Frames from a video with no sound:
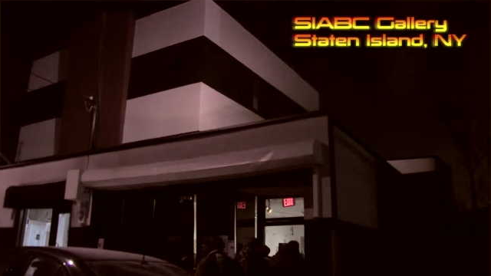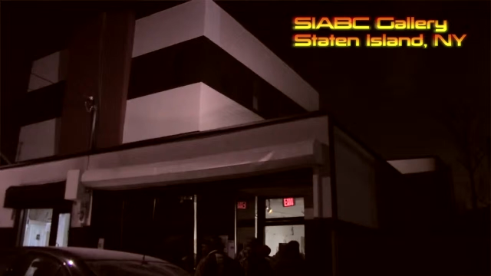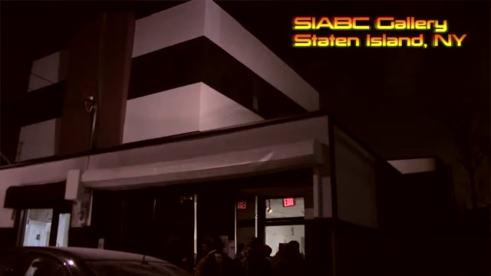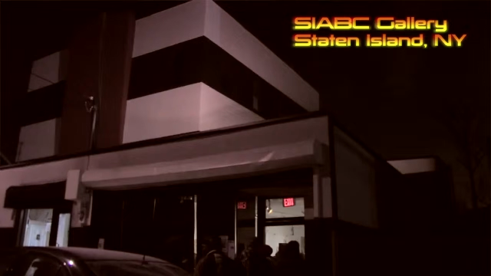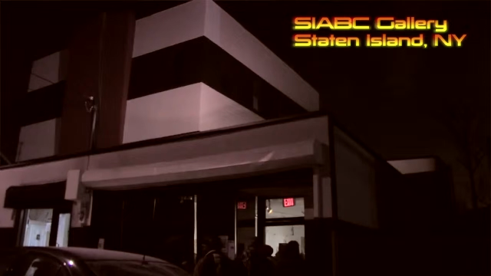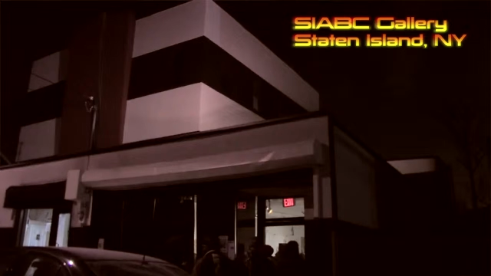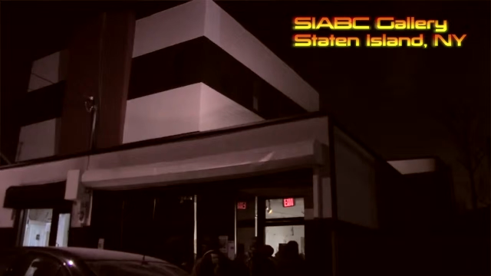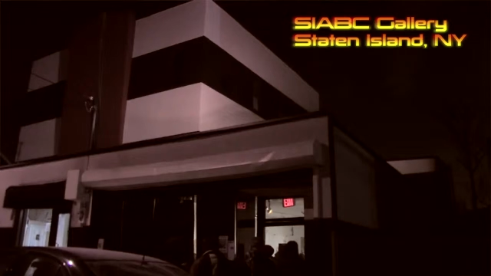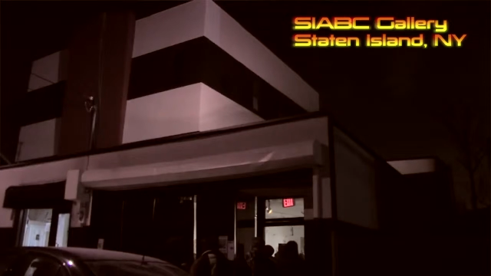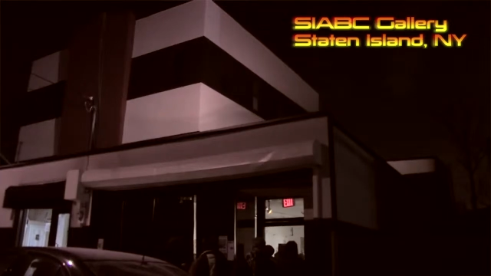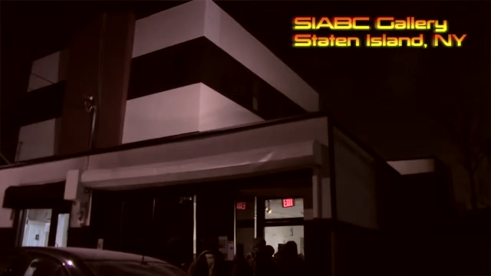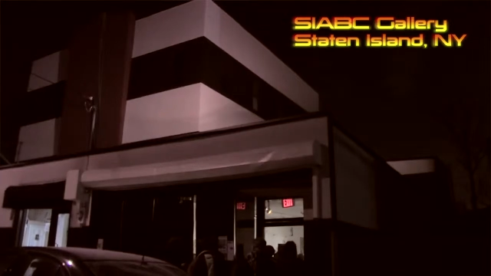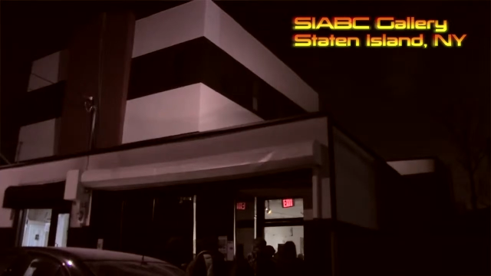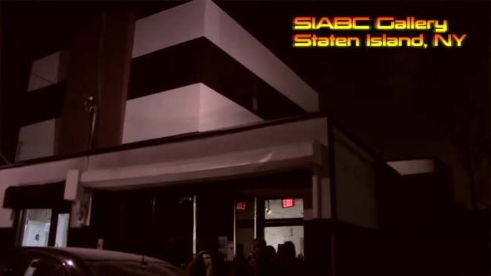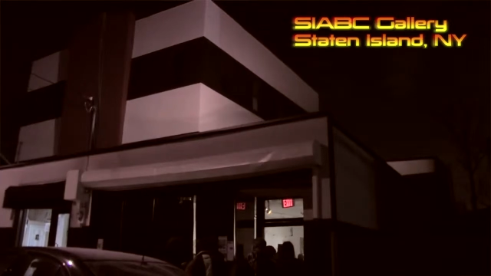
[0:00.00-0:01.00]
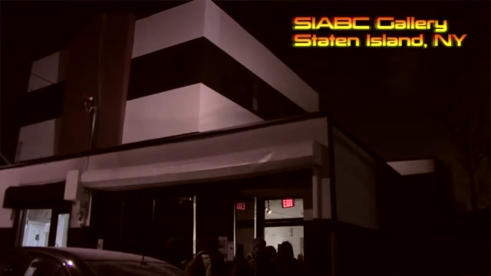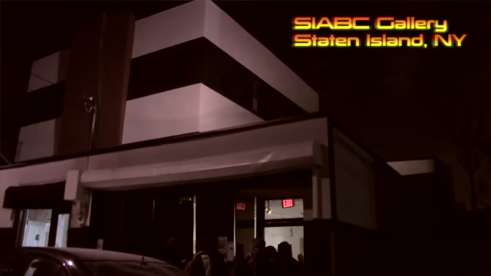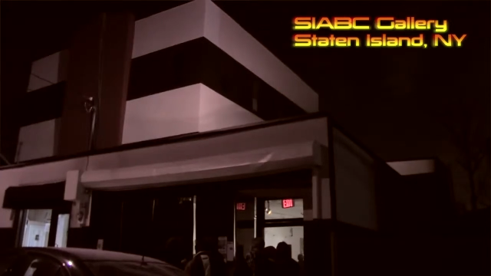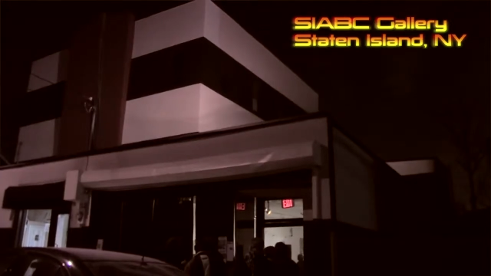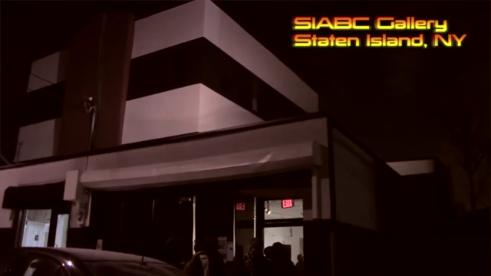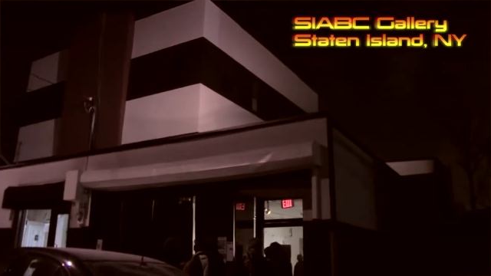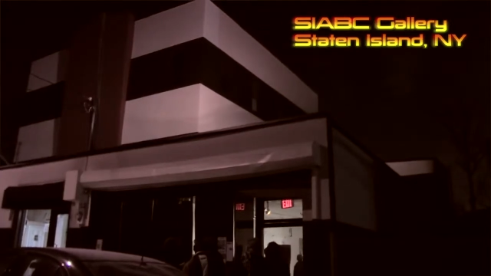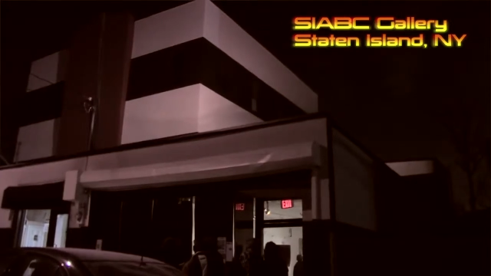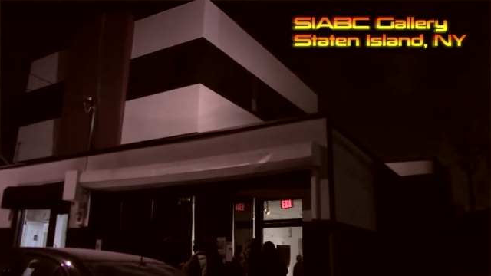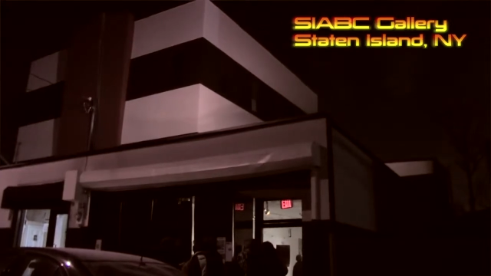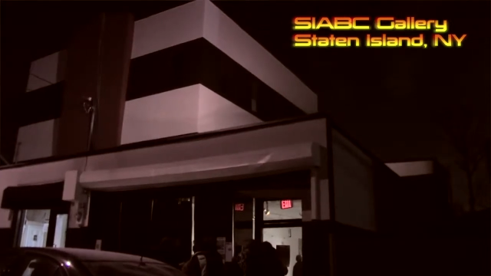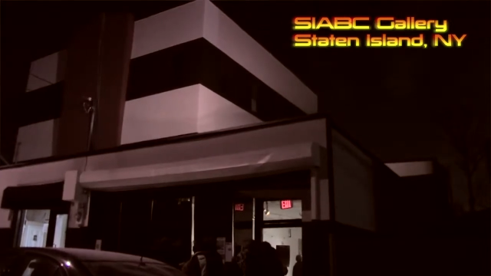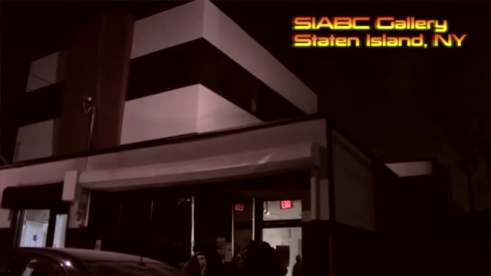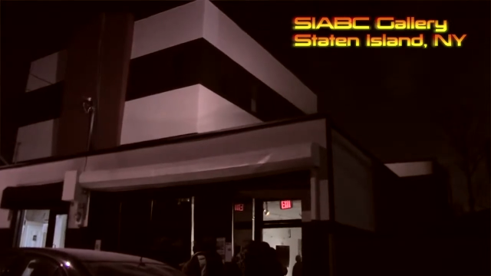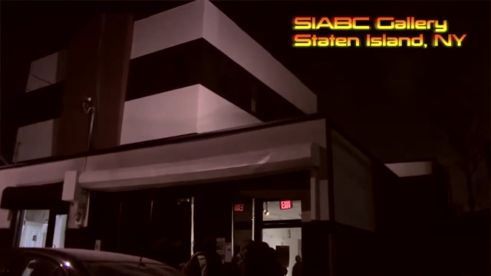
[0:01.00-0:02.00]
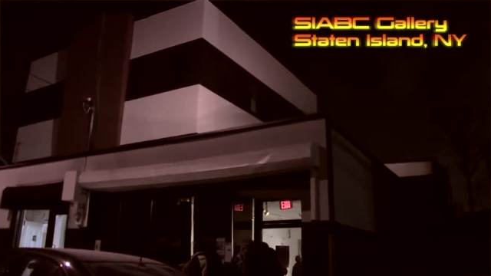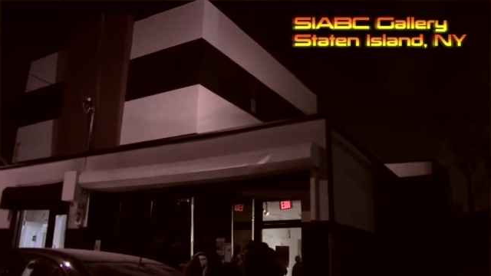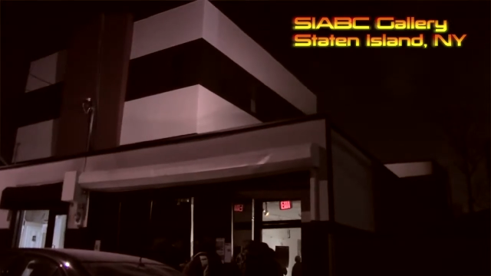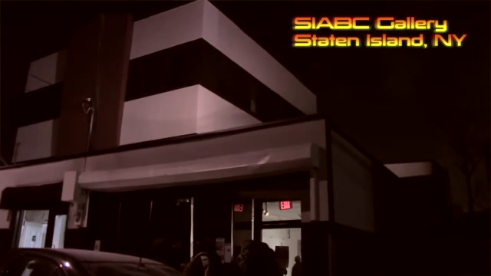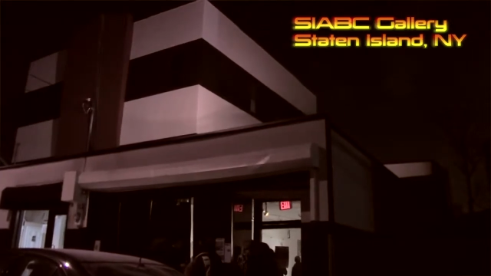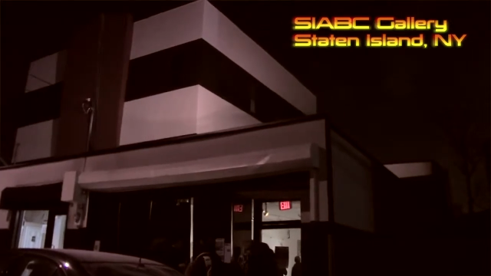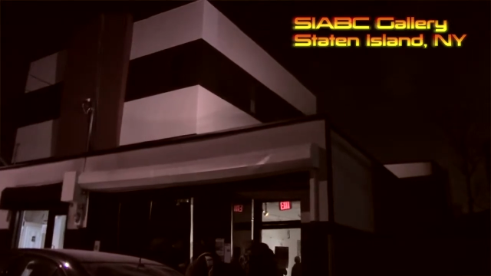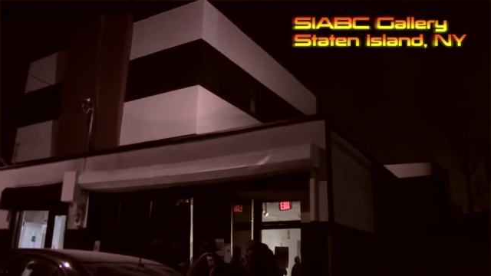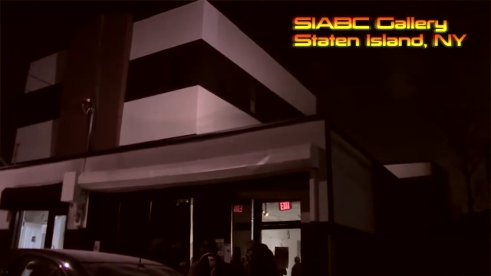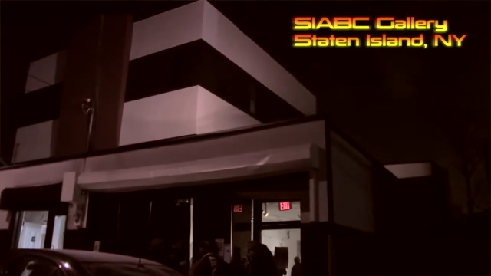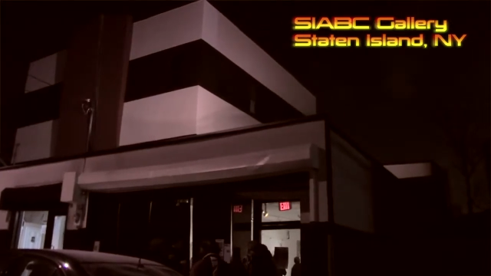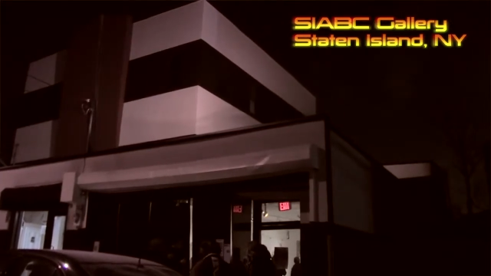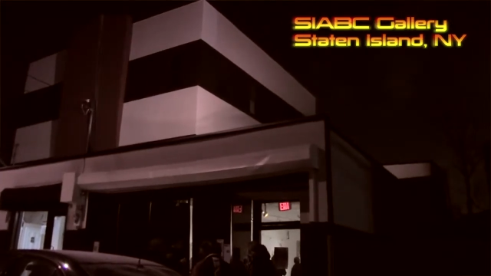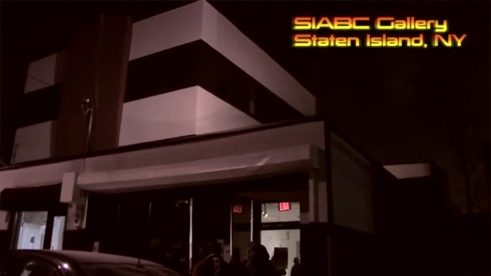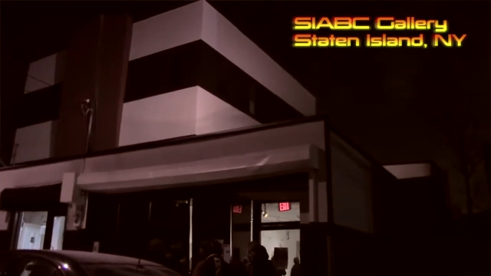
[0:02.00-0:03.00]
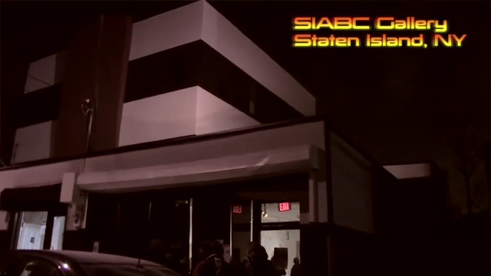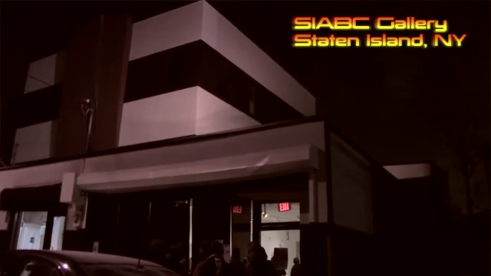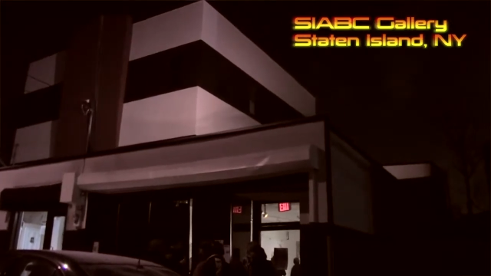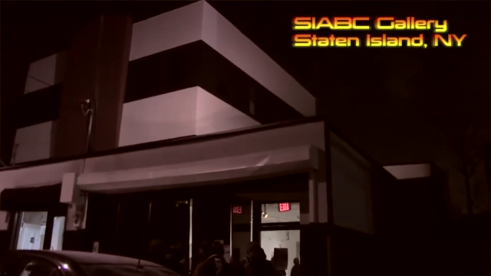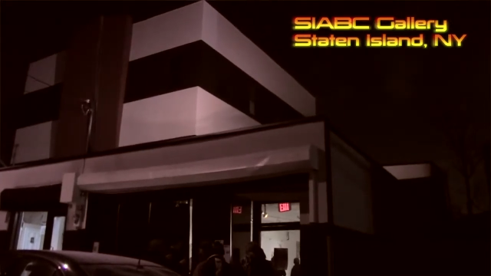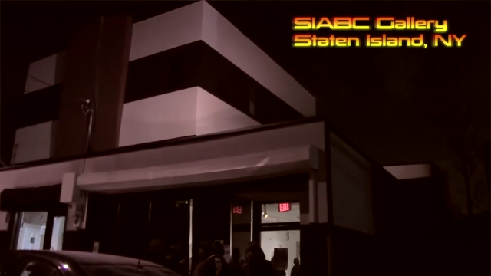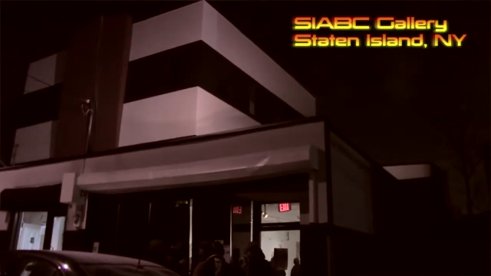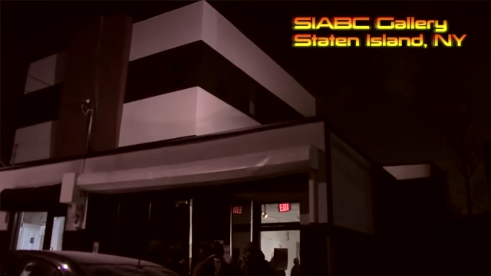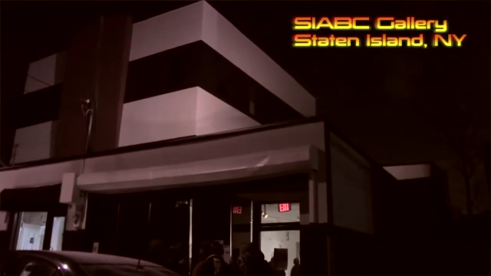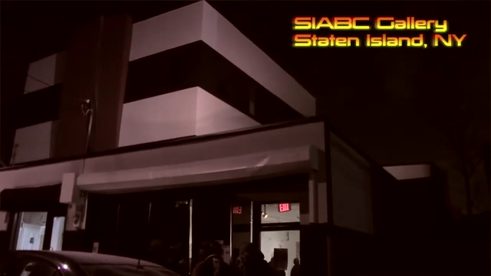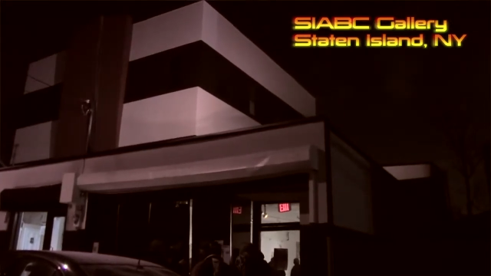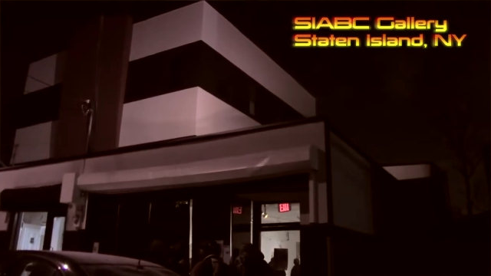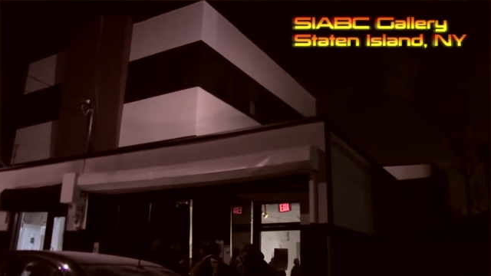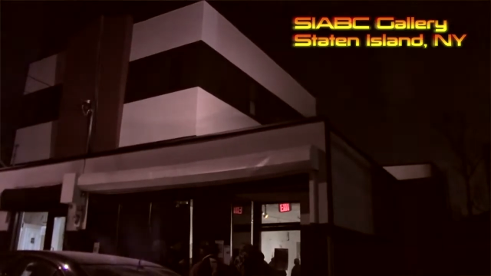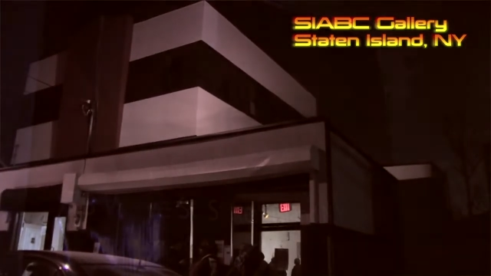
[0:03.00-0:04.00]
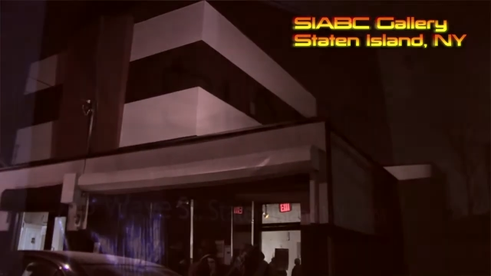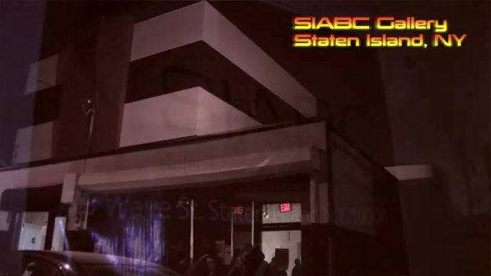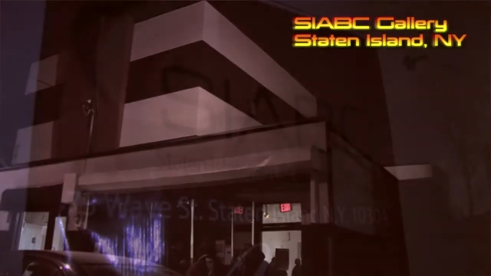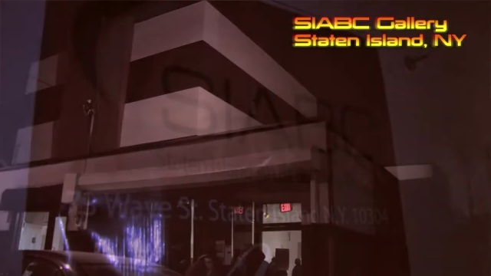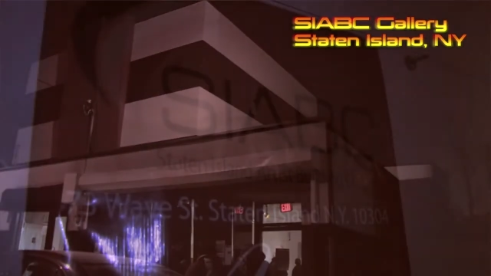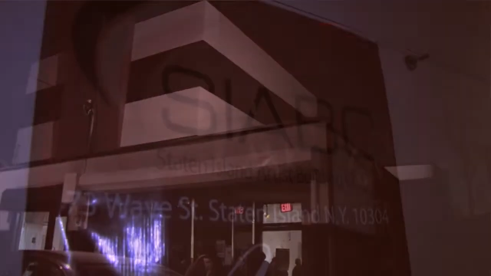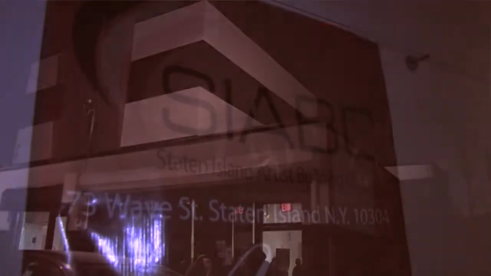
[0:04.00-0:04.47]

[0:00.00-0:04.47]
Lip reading: [unreadable: no face in view]